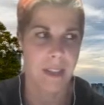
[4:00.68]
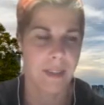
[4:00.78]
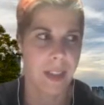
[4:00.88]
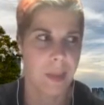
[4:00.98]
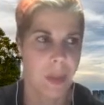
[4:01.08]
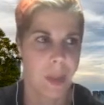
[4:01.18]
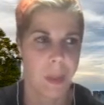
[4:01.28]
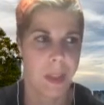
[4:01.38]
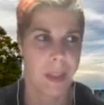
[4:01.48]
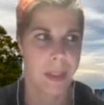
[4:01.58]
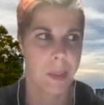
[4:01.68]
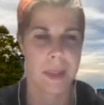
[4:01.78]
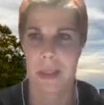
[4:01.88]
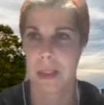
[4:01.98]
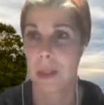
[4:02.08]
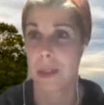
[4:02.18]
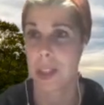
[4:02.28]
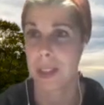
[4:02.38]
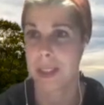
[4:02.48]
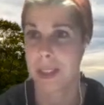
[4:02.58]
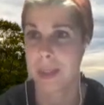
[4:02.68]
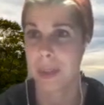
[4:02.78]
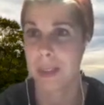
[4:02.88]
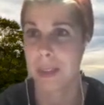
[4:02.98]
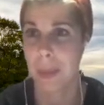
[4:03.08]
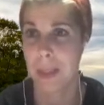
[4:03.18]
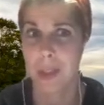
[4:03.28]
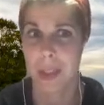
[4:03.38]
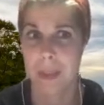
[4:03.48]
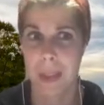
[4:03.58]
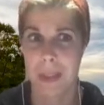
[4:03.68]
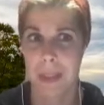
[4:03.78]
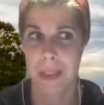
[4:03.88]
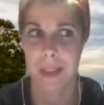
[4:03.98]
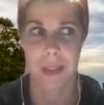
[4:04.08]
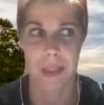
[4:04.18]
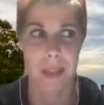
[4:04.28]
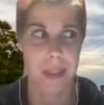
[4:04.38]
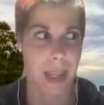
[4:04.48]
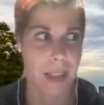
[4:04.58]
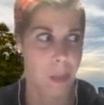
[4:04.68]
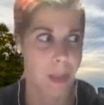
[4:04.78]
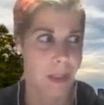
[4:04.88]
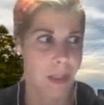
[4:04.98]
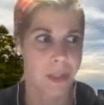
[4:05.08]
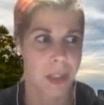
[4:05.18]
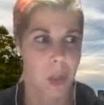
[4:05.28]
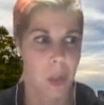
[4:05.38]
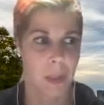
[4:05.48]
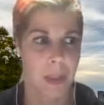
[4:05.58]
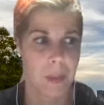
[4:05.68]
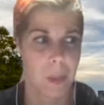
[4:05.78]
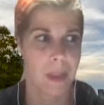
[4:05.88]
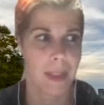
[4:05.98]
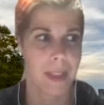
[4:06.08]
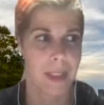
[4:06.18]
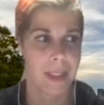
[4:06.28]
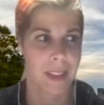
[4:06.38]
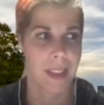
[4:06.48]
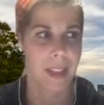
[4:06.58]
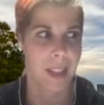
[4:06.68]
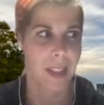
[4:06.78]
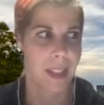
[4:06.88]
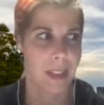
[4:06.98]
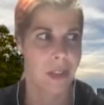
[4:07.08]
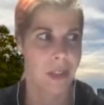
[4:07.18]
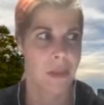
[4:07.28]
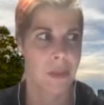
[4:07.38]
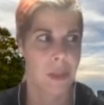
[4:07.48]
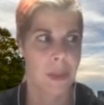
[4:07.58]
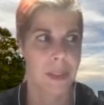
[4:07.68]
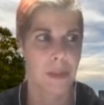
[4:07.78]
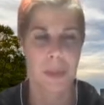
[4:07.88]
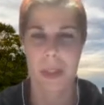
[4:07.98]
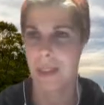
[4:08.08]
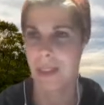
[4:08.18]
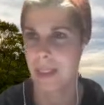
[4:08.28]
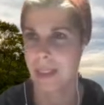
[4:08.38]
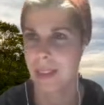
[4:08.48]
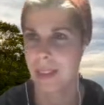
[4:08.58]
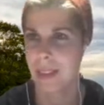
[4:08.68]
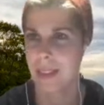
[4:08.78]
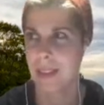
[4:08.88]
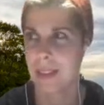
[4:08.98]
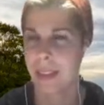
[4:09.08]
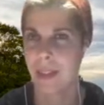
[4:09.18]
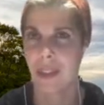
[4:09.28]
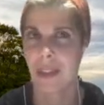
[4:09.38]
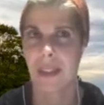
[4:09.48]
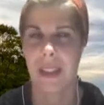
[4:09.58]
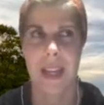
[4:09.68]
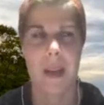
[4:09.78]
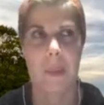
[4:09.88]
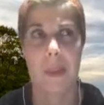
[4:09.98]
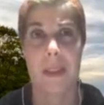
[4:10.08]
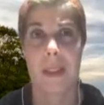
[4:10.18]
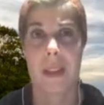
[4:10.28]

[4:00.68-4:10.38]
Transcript: come to be a little bit allergic to this question, because there are certain aspects of the human experience and transformative processes that just happen,